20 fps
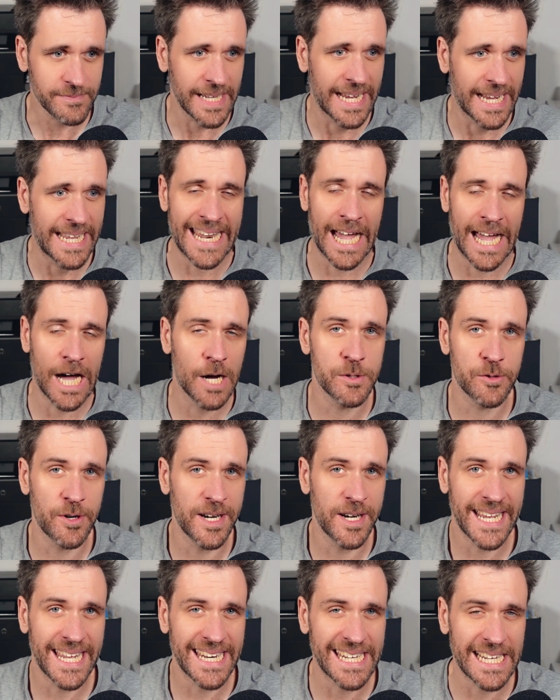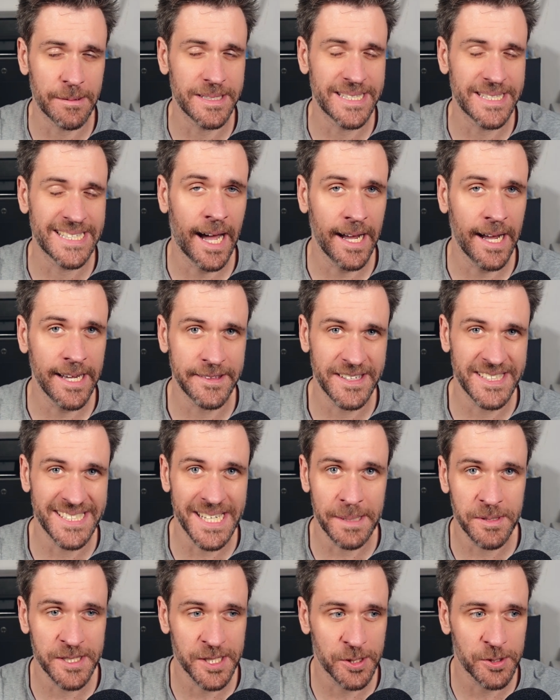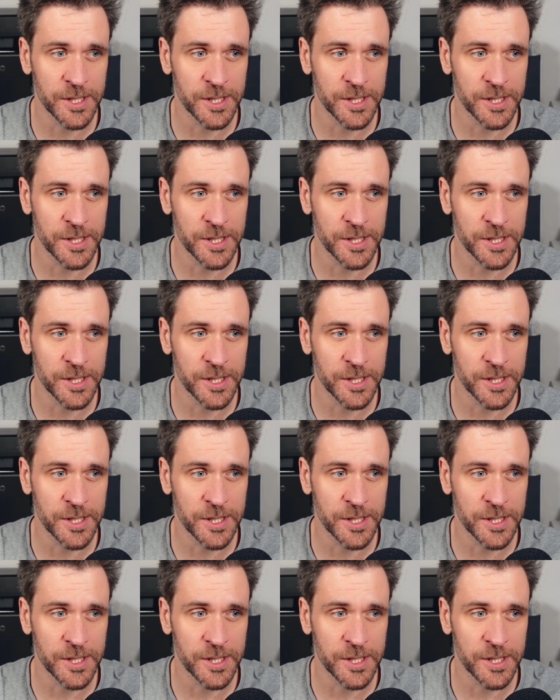and now I'm already getting a bit tired. This episode